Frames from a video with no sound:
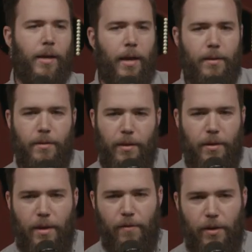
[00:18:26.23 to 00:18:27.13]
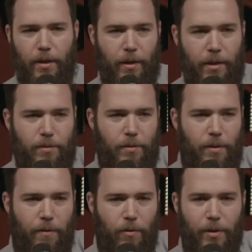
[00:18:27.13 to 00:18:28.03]
it's, it never, it's
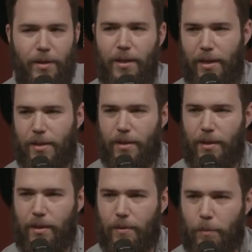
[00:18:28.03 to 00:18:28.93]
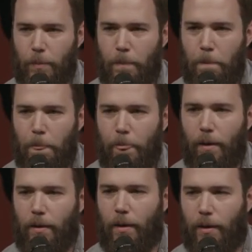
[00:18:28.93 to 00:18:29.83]
never really easy.
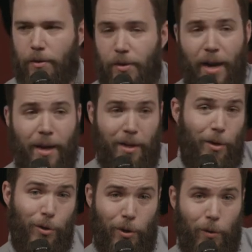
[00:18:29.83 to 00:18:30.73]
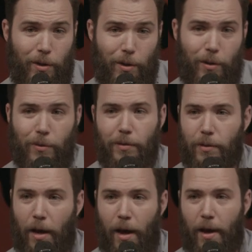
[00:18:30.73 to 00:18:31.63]
Uh, you can get used to it though.
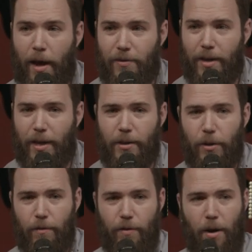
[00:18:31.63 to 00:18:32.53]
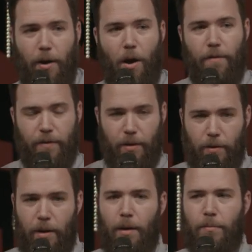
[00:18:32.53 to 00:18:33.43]
I haven't had to do it very often,
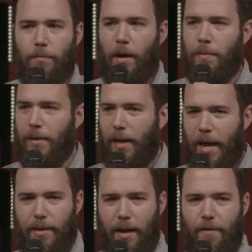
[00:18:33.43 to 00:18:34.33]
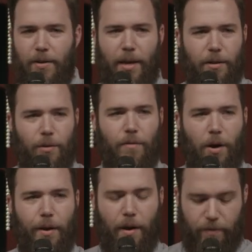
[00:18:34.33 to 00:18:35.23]
and I'm, I'm glad that I haven't had to do it
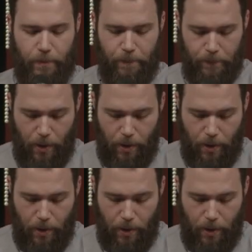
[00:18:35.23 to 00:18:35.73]
very often